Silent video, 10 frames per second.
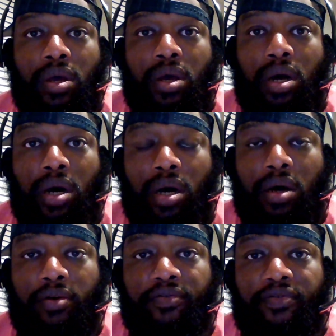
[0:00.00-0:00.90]

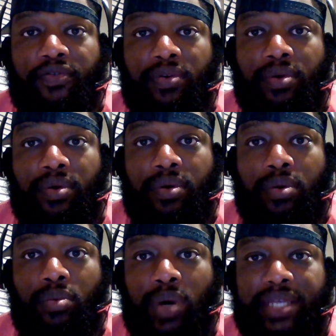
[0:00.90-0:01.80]
of
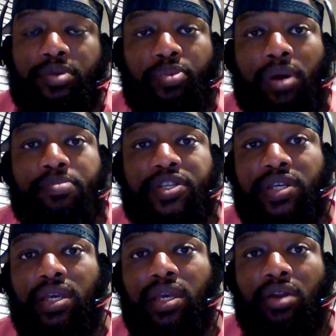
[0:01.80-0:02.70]
white
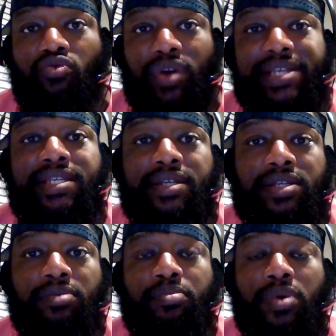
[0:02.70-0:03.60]
supremacy and
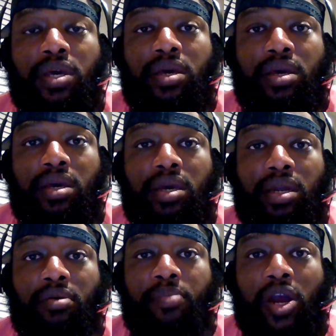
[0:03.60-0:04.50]
racism
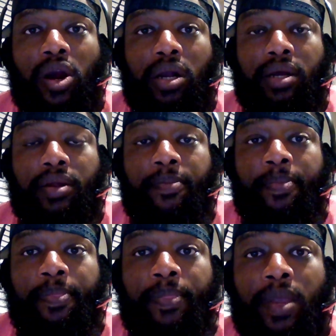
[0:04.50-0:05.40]
in America.
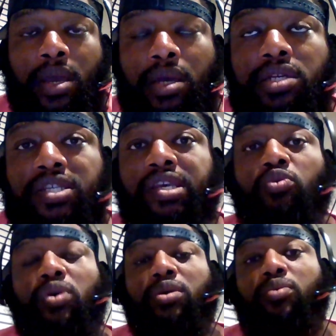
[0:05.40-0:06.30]
Because, see,
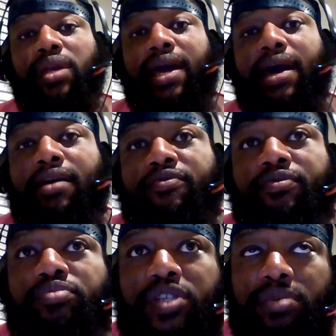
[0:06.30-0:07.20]
we have
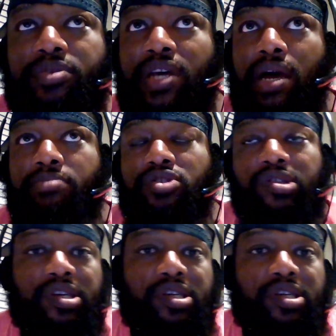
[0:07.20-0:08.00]
sometimes this